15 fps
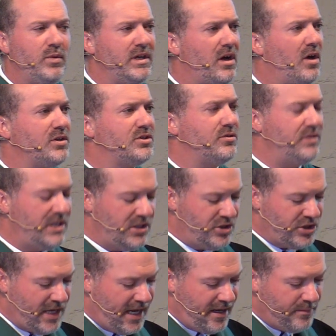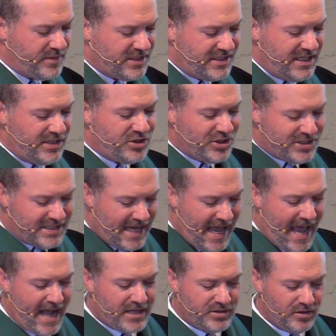we also need James to teach us to
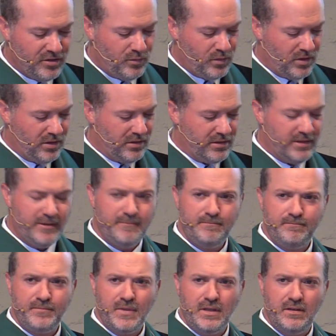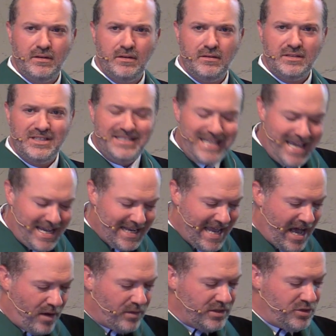act on the word, to take
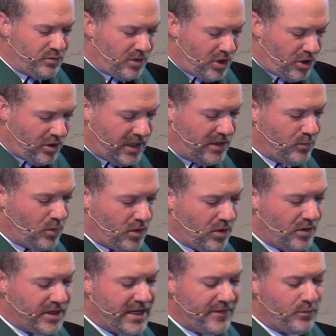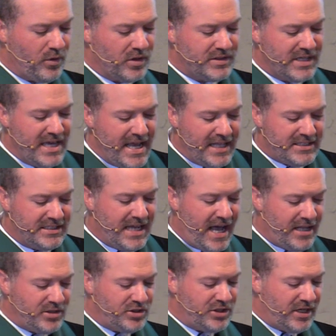it out into a hurting world. In other words, it's
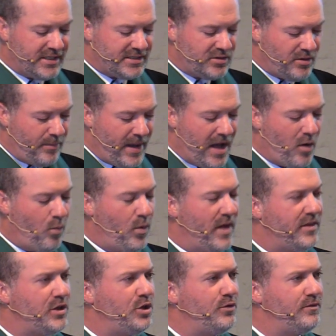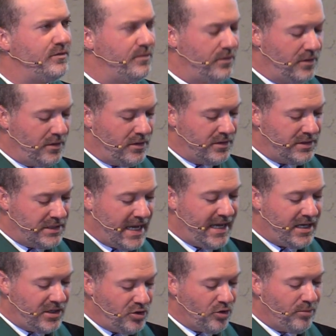not just about whether you've
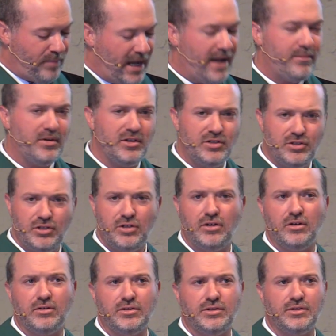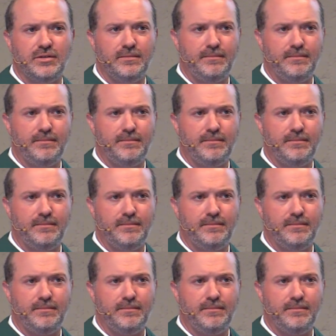taken your Bible to church.